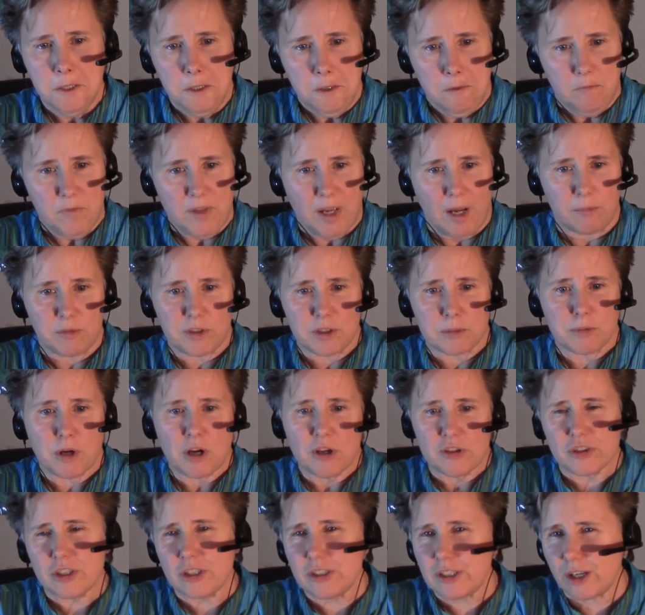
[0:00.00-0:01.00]
Now, I'm
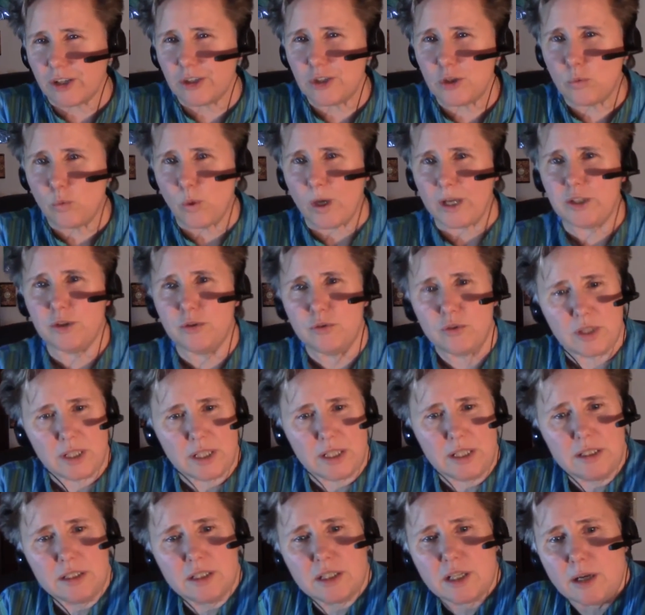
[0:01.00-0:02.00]
supposed to tell you why you
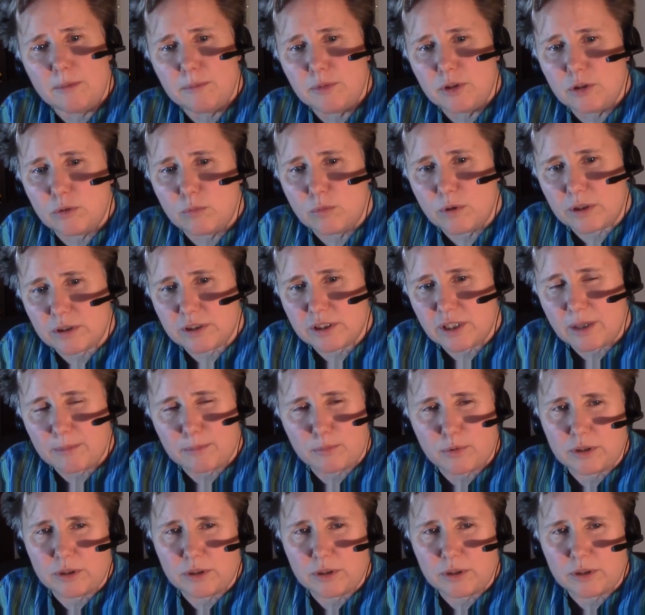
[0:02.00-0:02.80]
need to come to the workshop.